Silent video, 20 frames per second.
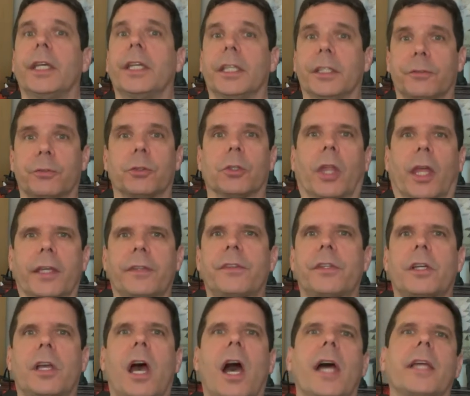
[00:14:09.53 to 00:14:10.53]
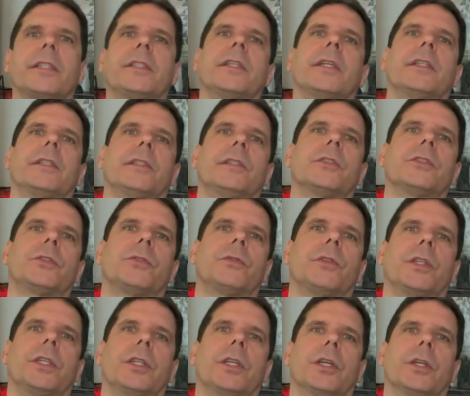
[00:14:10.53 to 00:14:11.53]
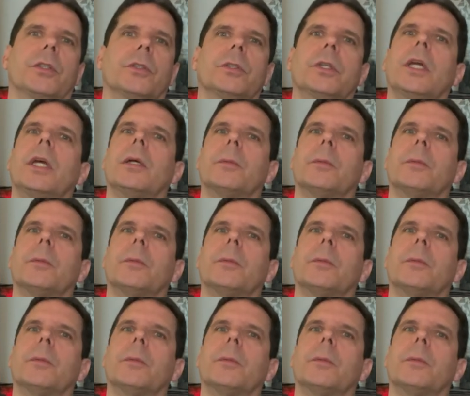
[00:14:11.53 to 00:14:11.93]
If you like the content in this video,